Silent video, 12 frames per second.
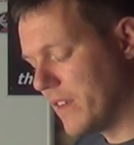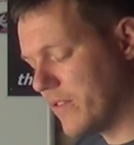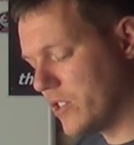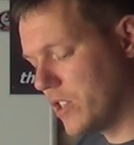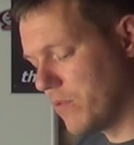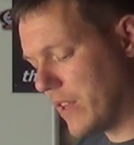
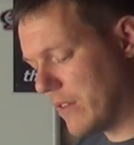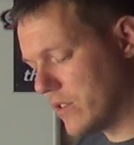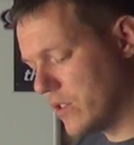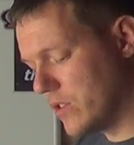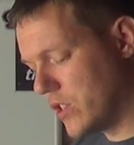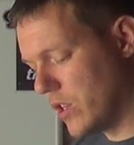For a
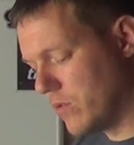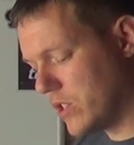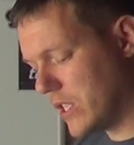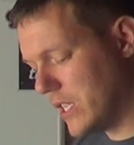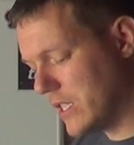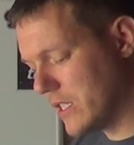2002
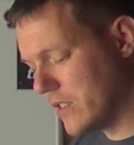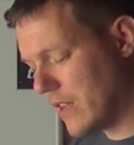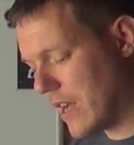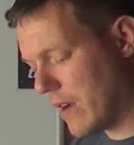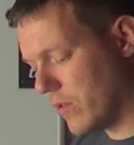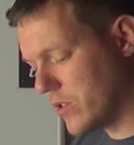season,
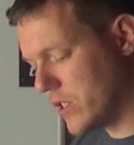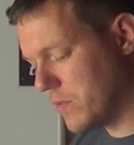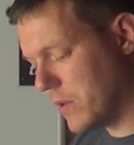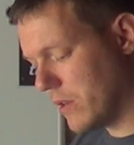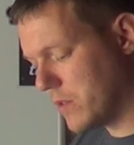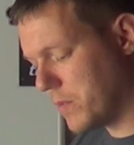I wanted
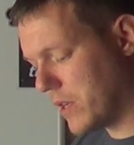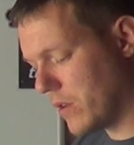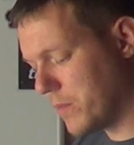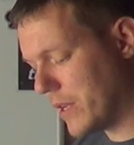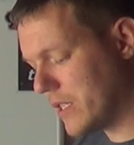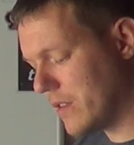to be able to be
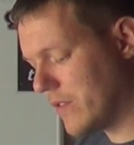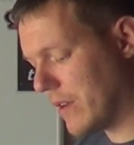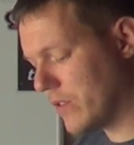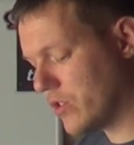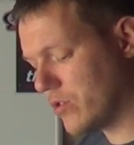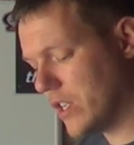competitive
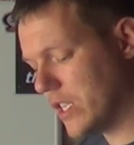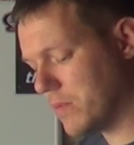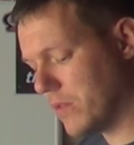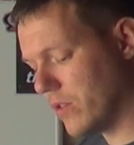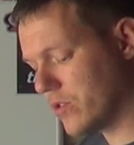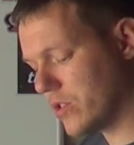down the straights,
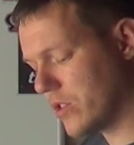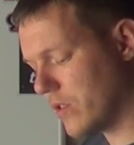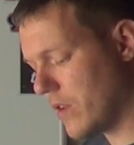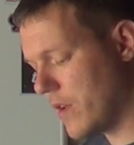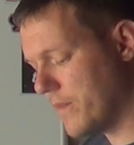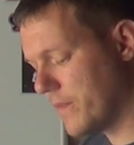but not just
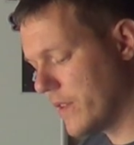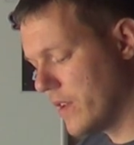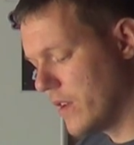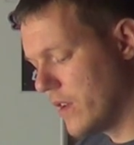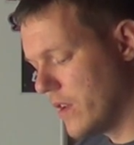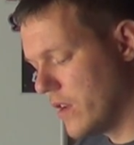the um,
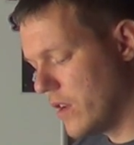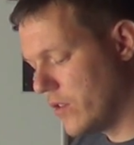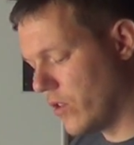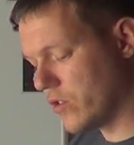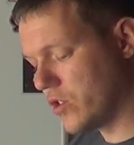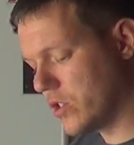
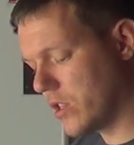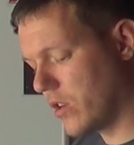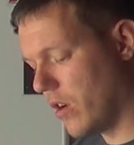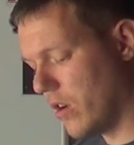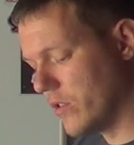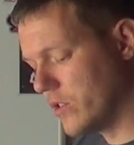not just the
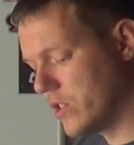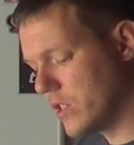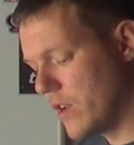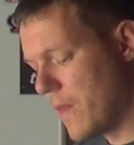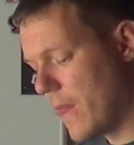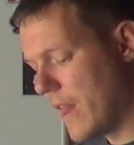
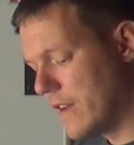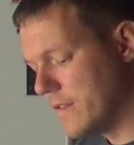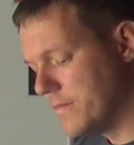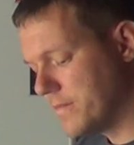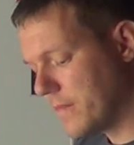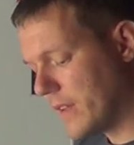corners.
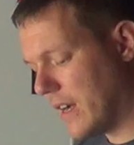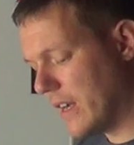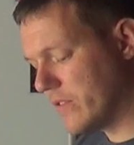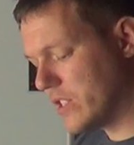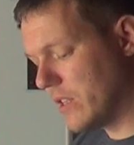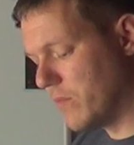I
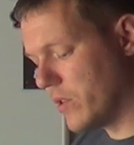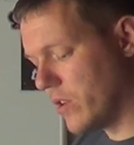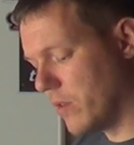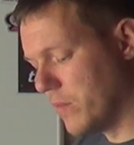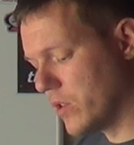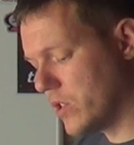have seen what
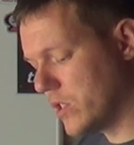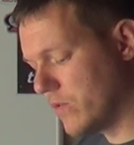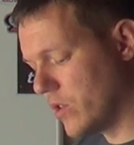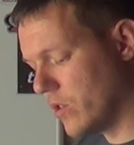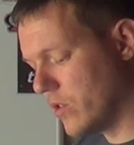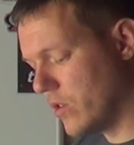your motors
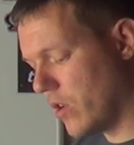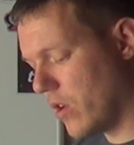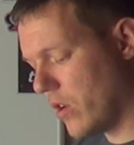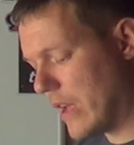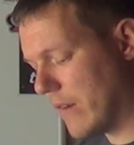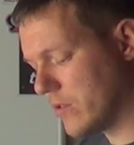have done
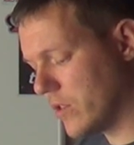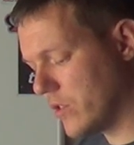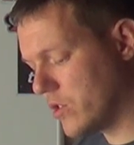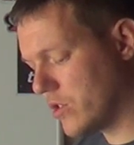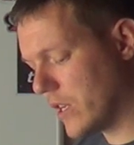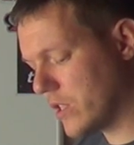on, out on
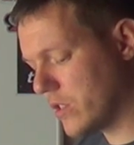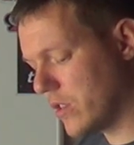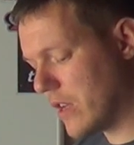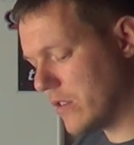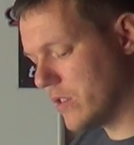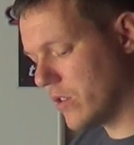the track, so
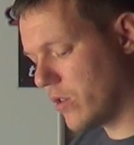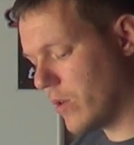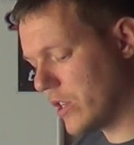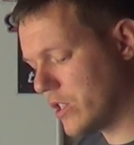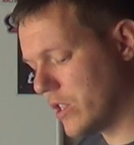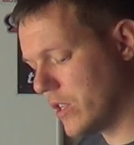there is no
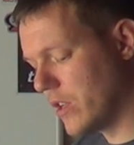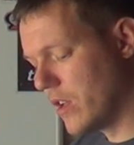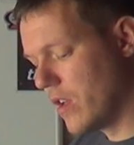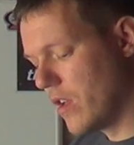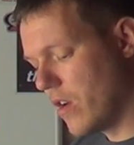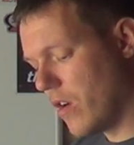question
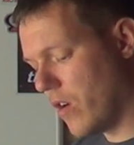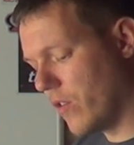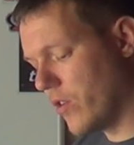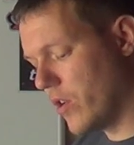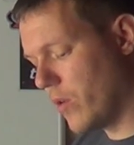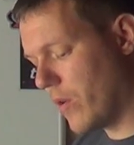
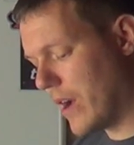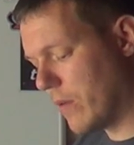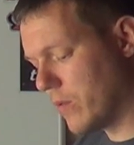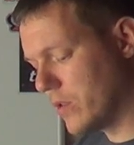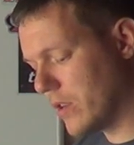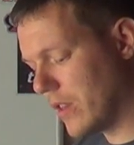on who I
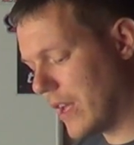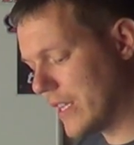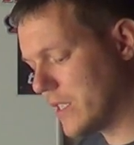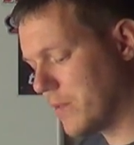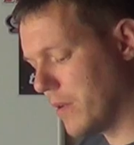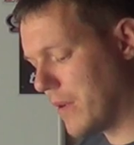would
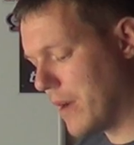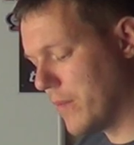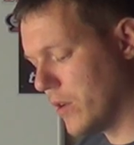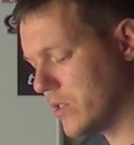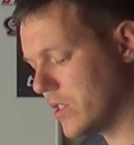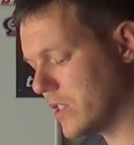like to build my
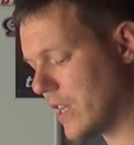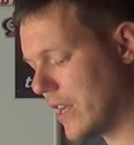motors.